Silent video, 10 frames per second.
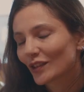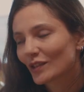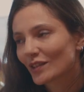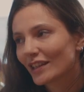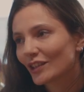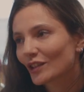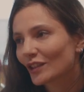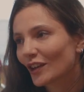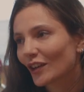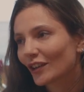
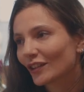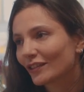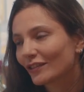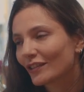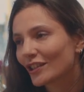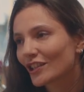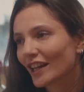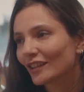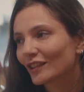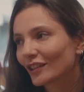translation, French
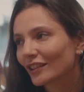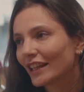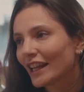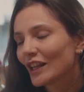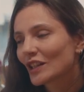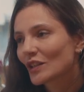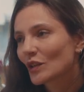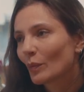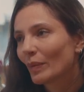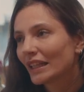title.
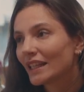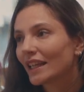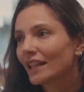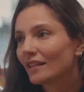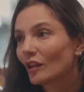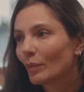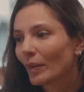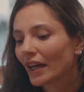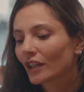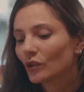So Panique à Needle
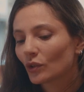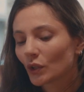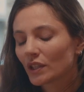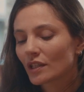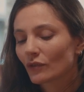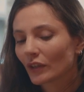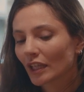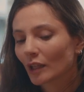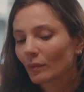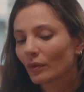Park, you know, this
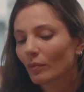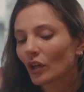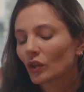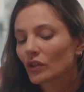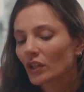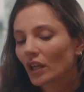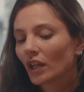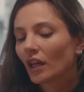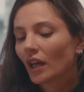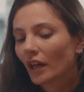film about
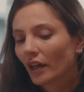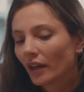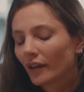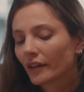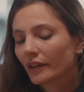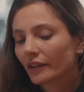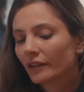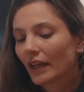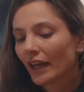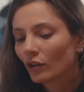
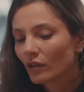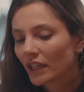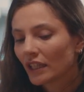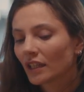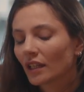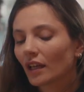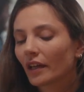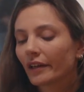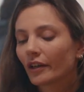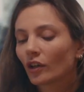heroin
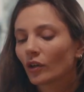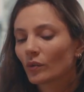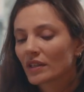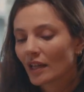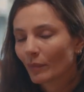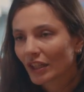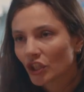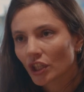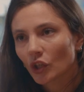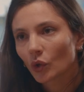with Al
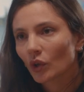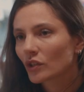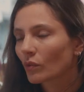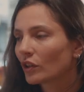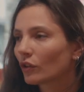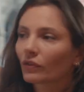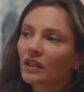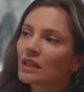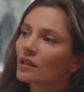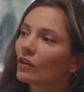Pacino. It's one of
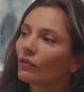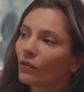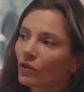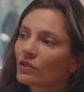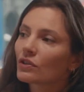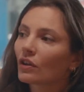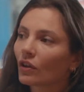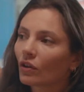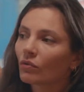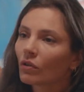his first
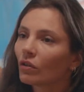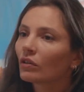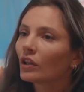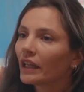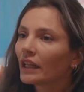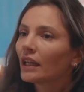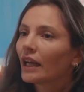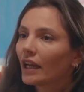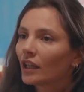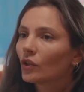role.
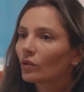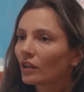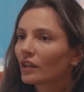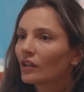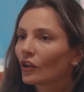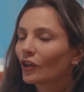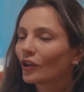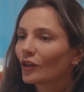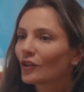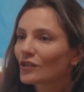Mm-hmm. And you are in
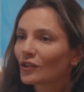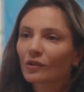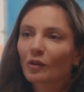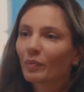Central